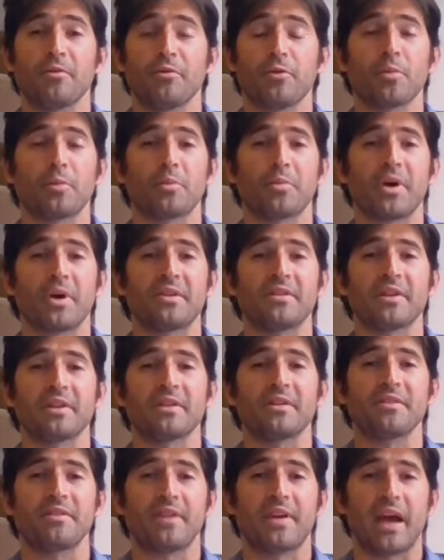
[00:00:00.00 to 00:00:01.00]
former
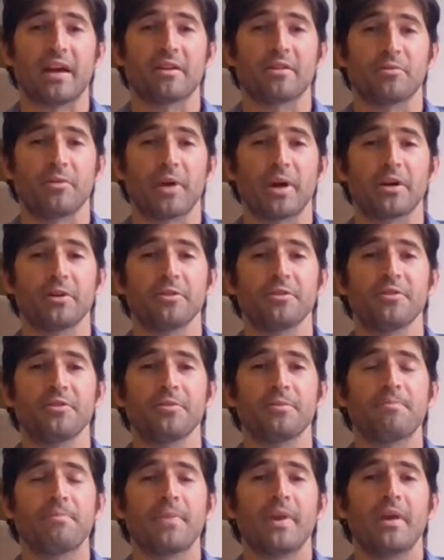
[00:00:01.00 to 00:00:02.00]
president's tax
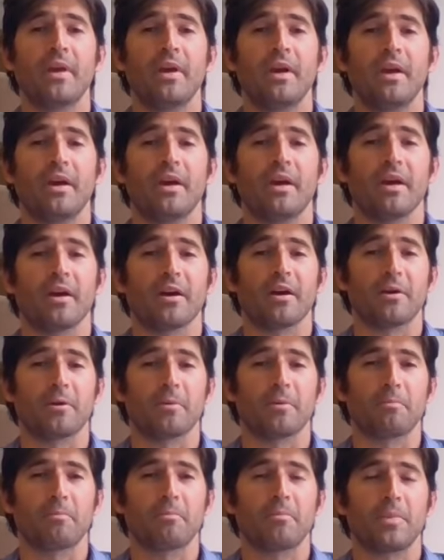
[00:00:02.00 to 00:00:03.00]
records
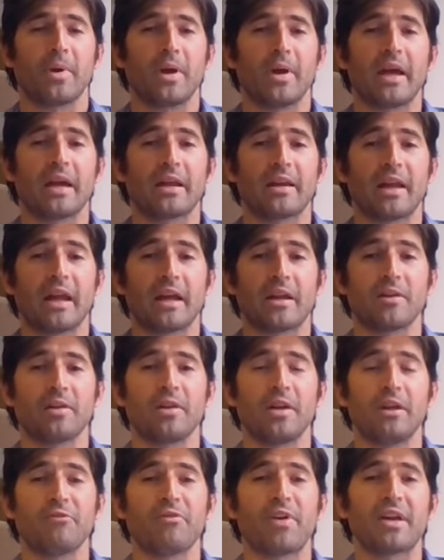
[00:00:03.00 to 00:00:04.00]
and
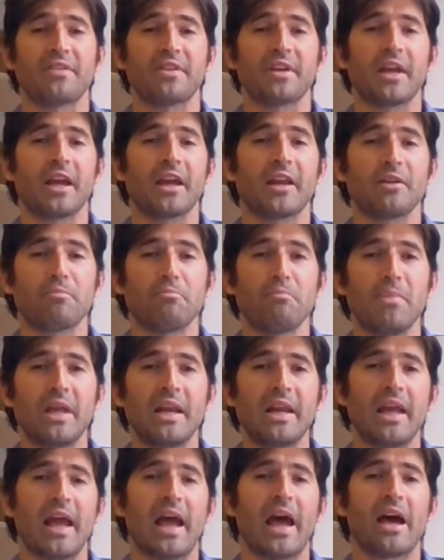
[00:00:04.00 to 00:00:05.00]
had investigated
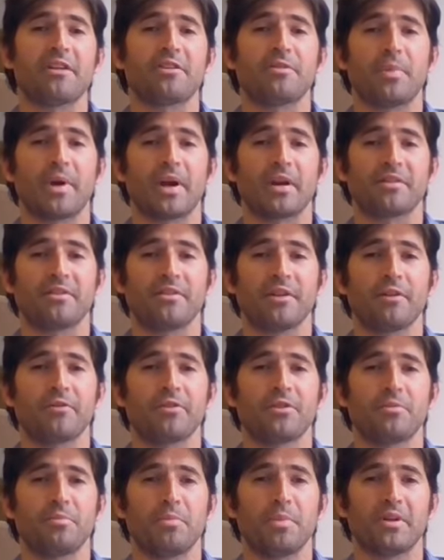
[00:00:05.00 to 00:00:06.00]
many aspects
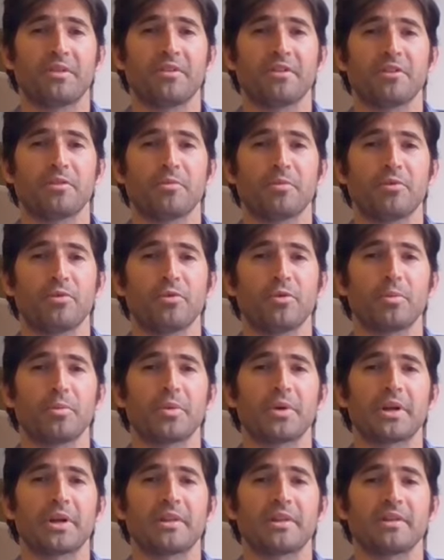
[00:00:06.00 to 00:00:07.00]
of his business before
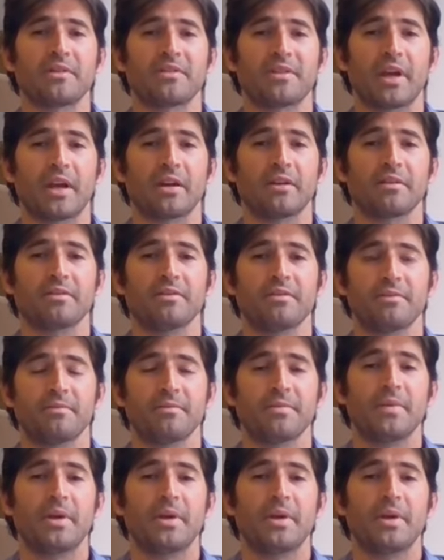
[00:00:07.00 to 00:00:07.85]
bringing this case.